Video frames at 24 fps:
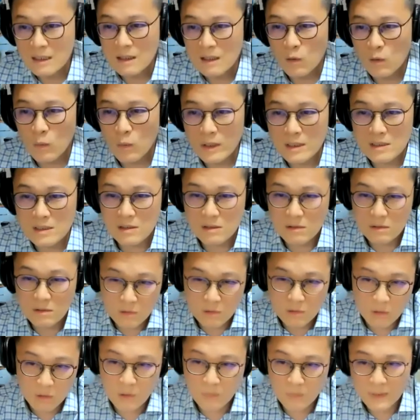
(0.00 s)
What's
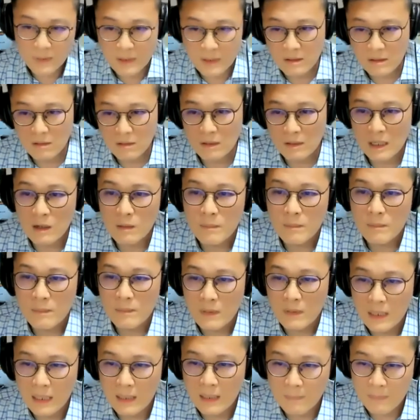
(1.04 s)
your opinion on how
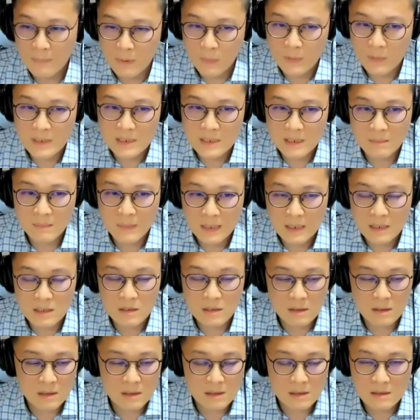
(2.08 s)
employees can manage
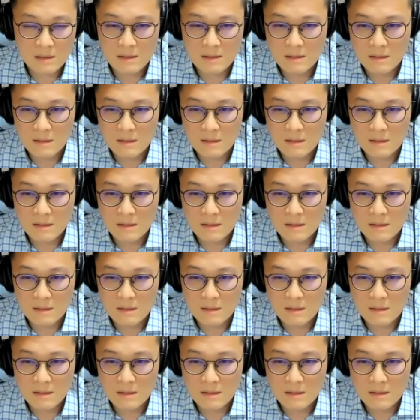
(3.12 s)
this?